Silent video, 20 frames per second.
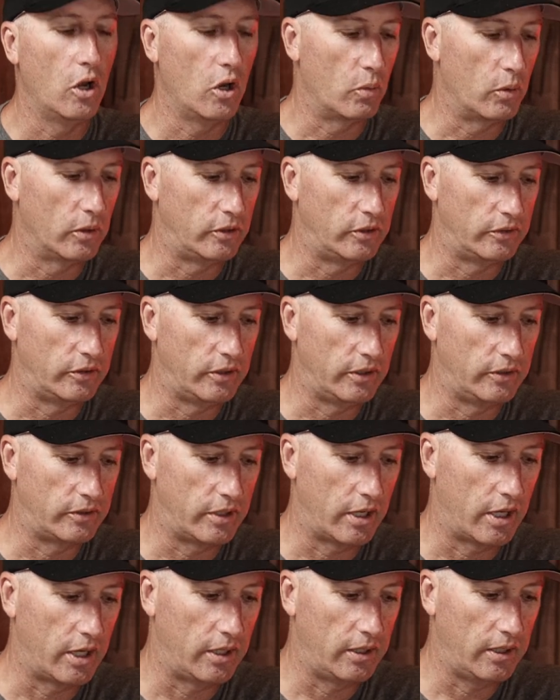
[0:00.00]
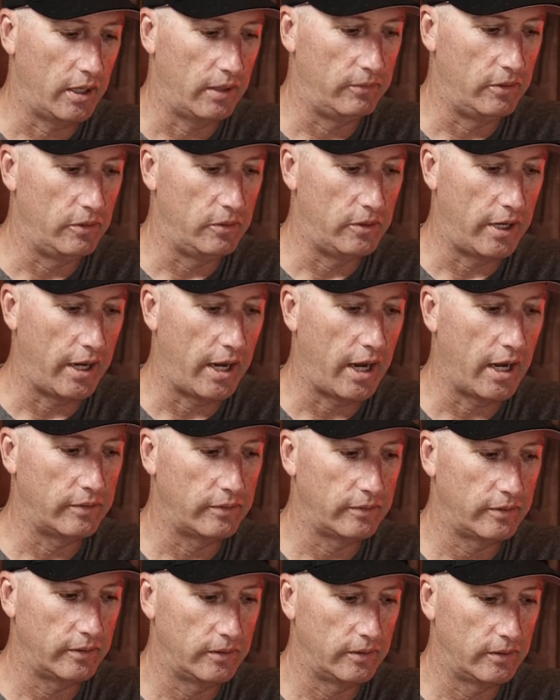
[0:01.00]
which is he said, if you
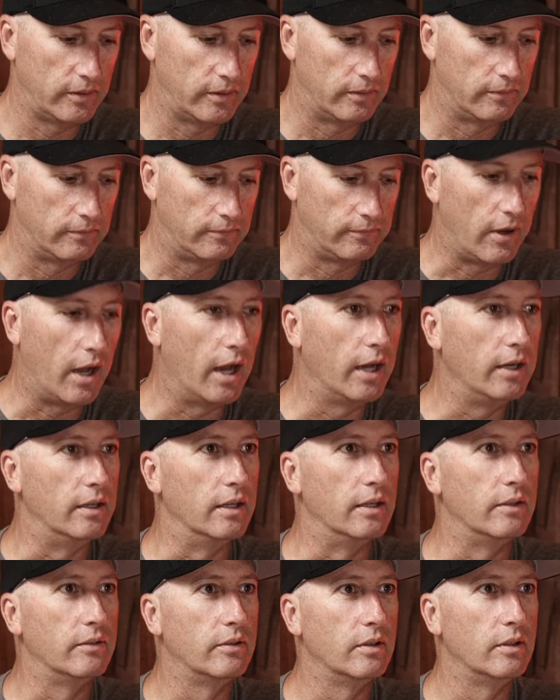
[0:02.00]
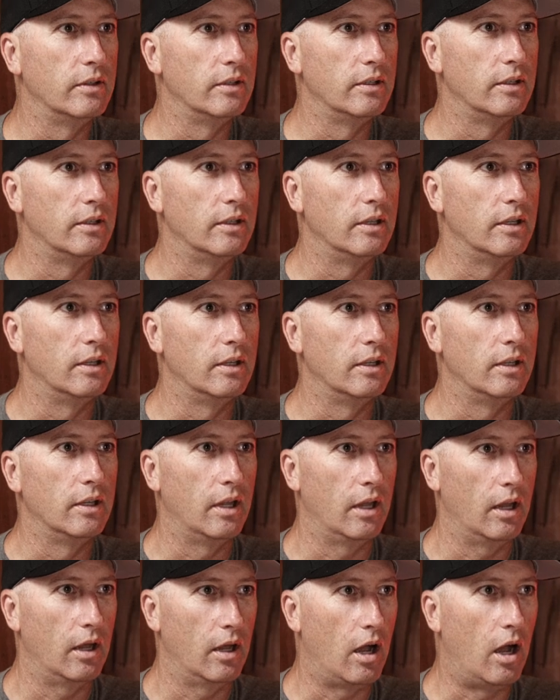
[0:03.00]
can't find it
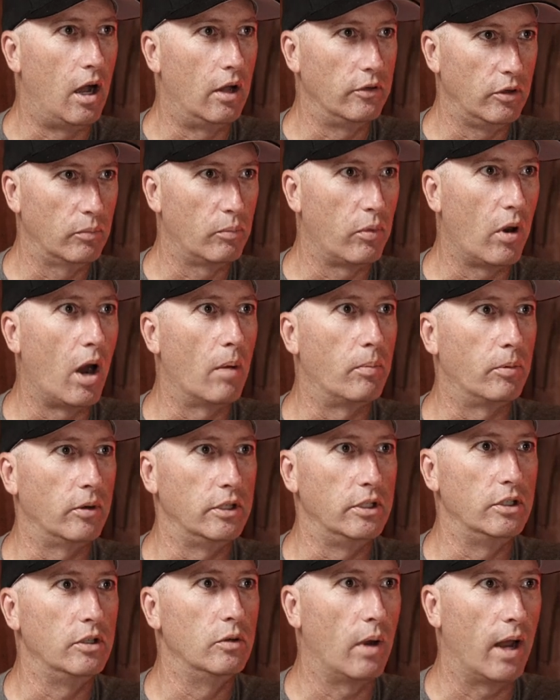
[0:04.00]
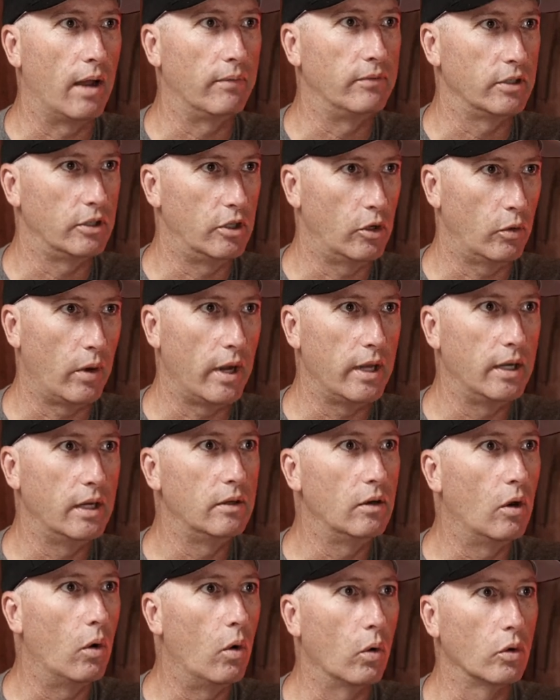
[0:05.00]
on your property, you have to create it
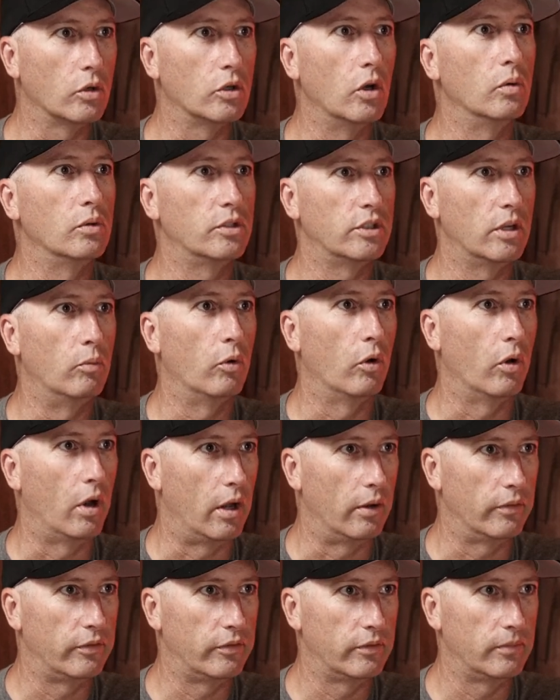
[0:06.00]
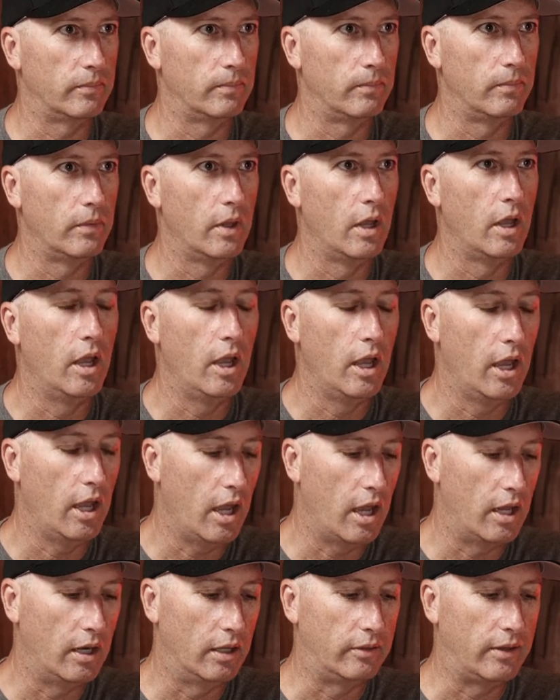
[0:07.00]
or go somewhere else.
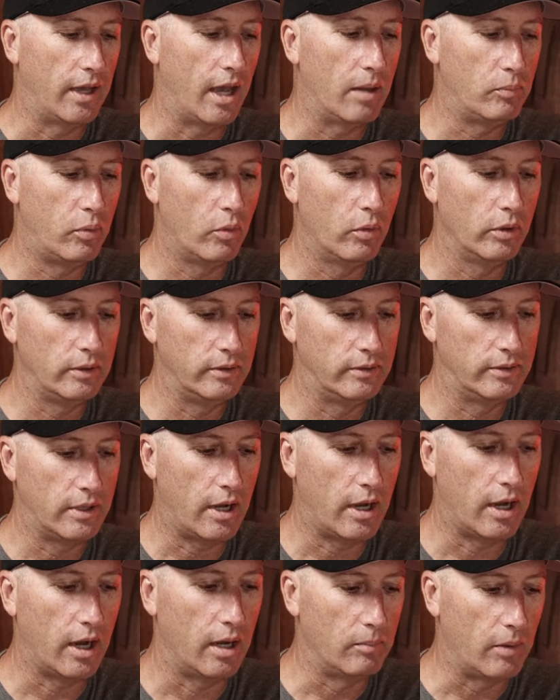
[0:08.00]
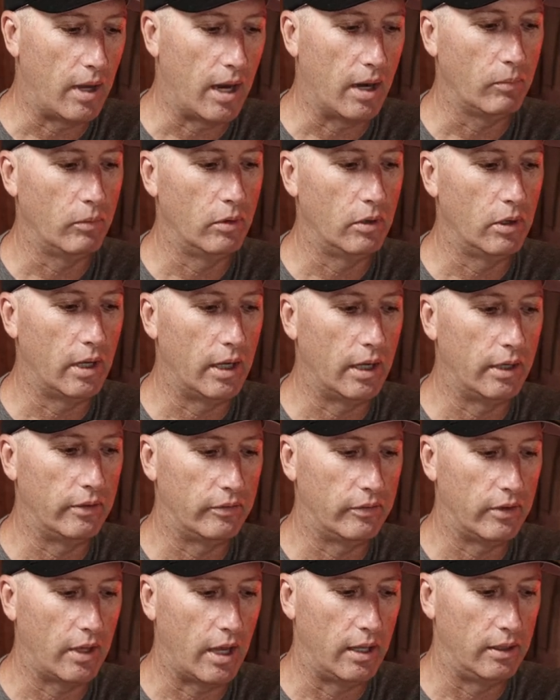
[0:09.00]
And at that point in time, I
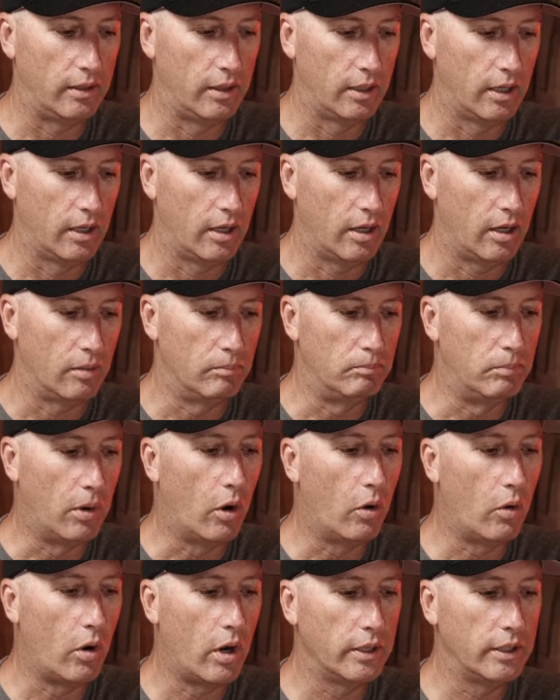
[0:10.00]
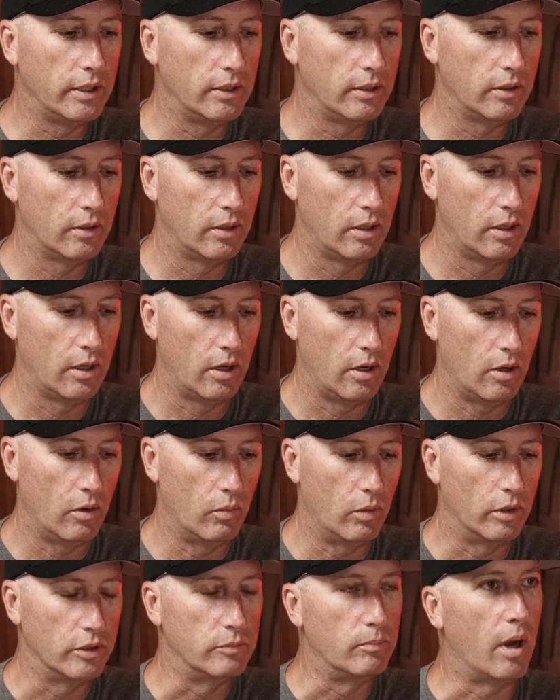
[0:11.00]
realized that bow hunting
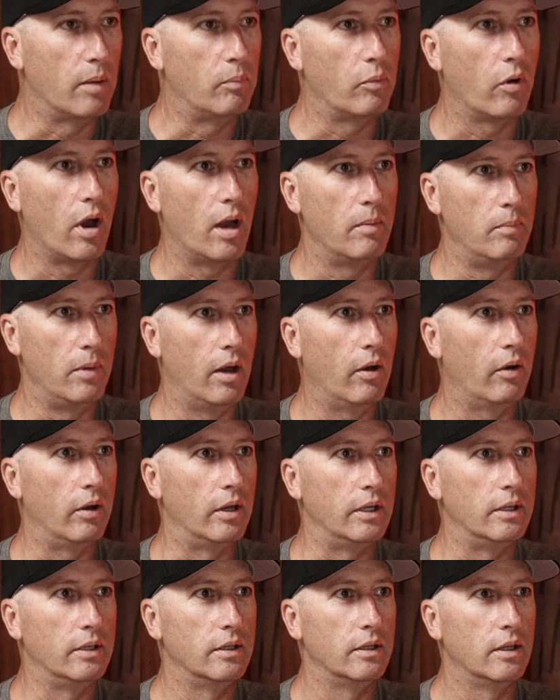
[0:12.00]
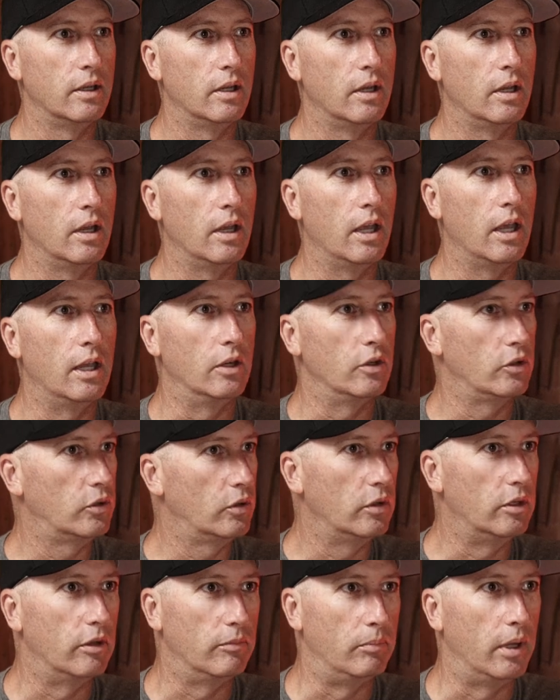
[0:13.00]
was my primary, and it
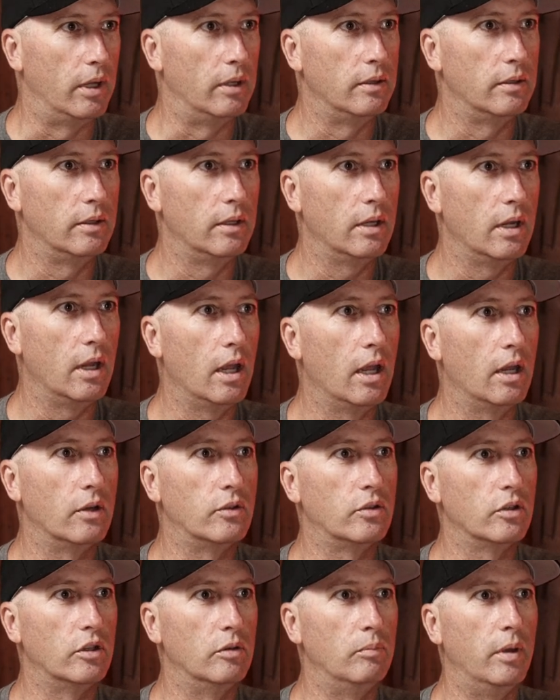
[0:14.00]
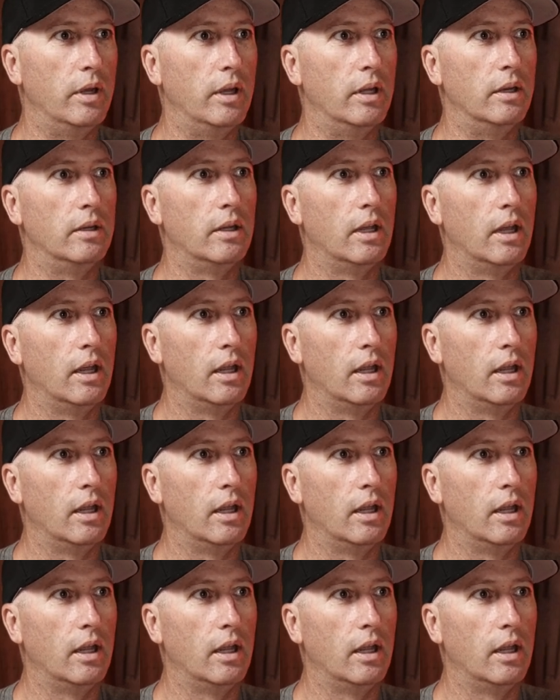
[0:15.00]
shouldn't have been. It should have been